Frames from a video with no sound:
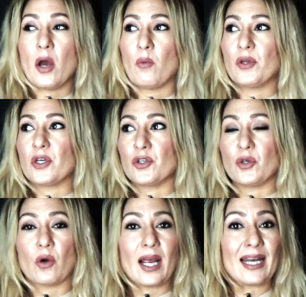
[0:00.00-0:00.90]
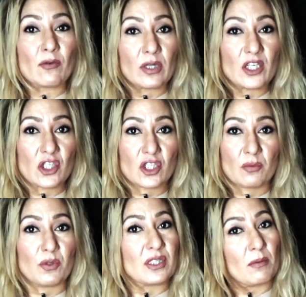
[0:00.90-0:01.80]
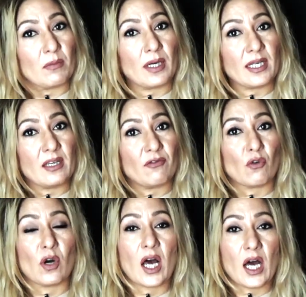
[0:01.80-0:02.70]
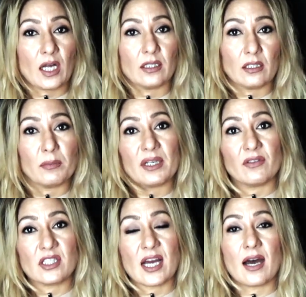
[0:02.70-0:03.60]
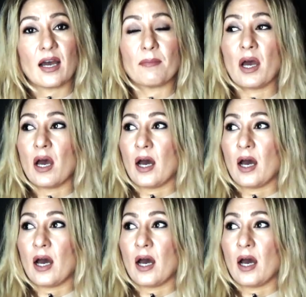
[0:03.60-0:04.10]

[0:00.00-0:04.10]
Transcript: whether you're in a relationship with somebody for a little bit of a time